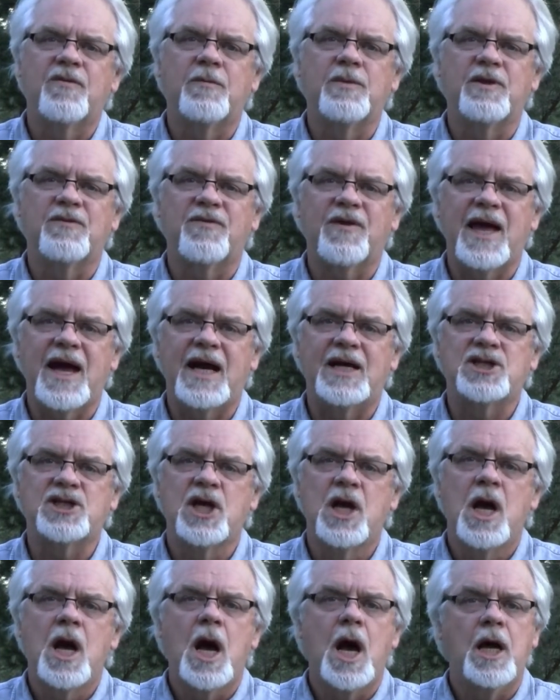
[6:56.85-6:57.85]
from the
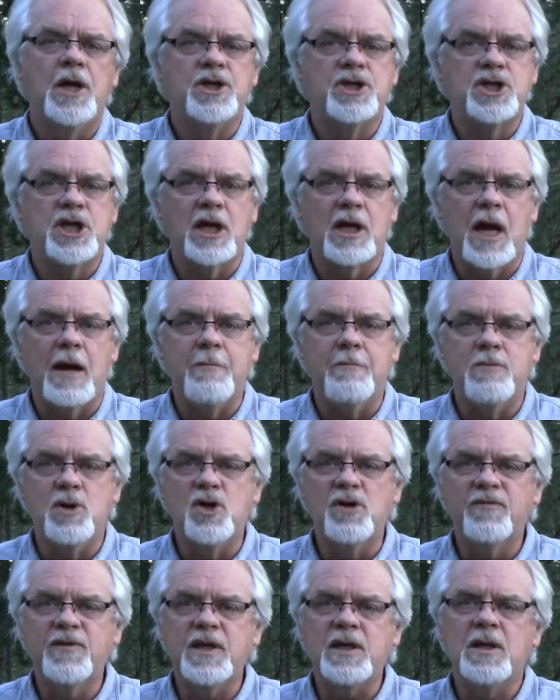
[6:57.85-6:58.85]
flash until I
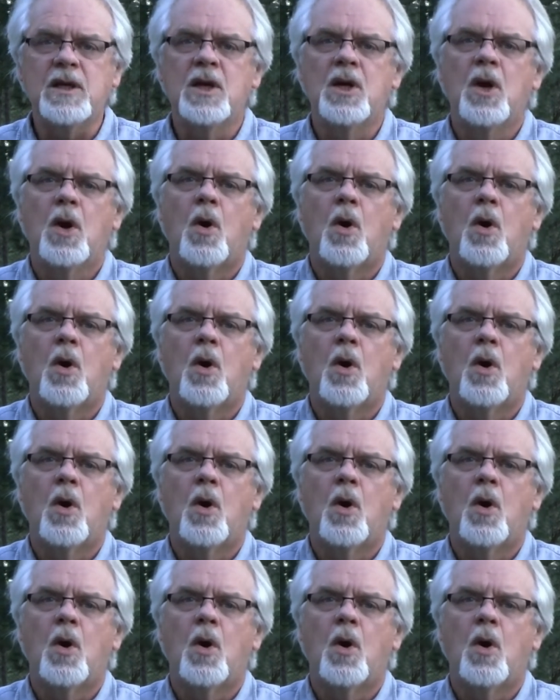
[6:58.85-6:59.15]
move it